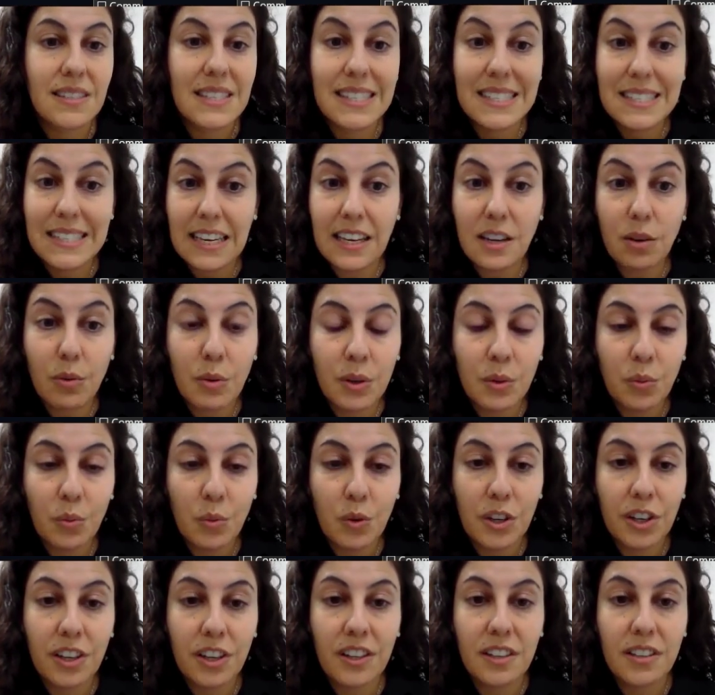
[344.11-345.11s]

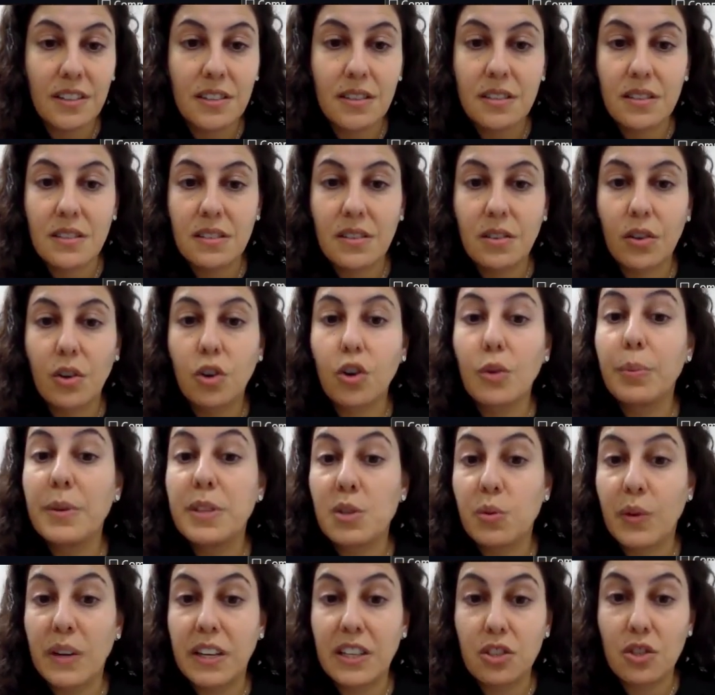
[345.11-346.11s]
sequent words, or
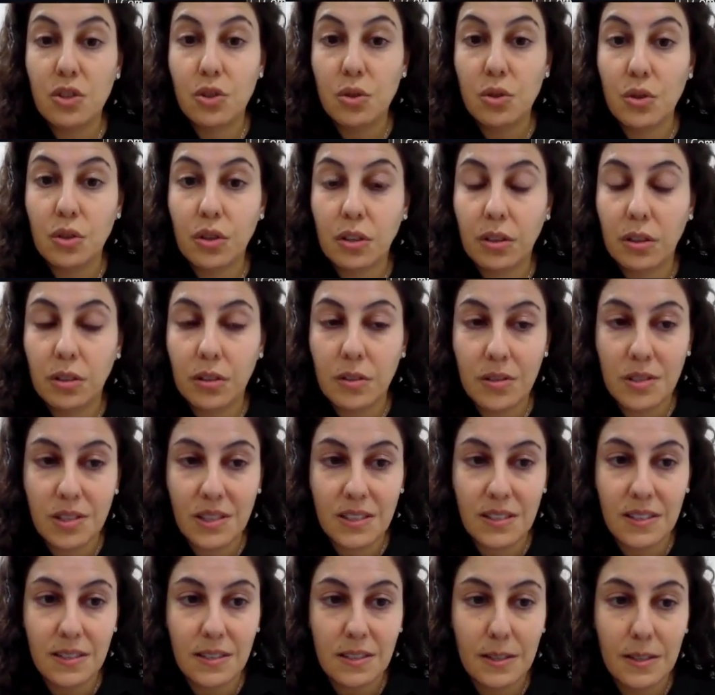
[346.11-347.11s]
between two
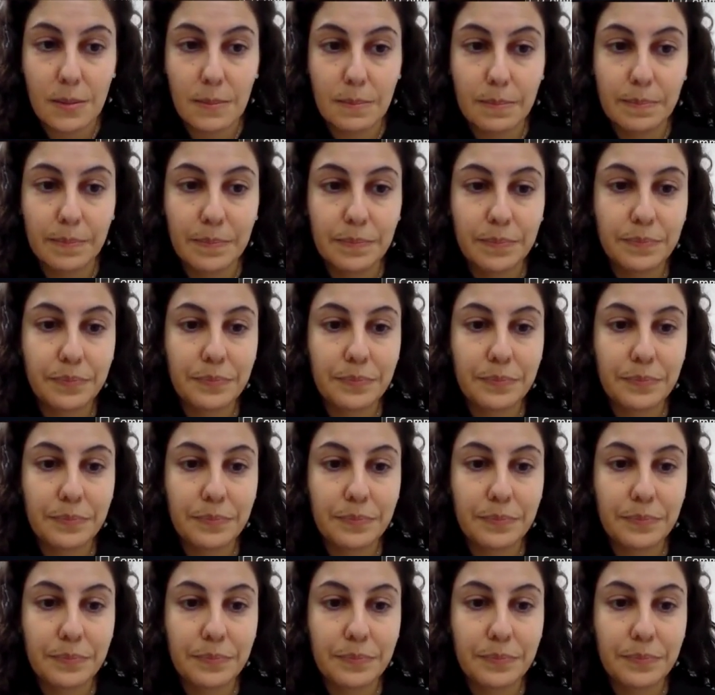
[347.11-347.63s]
clauses.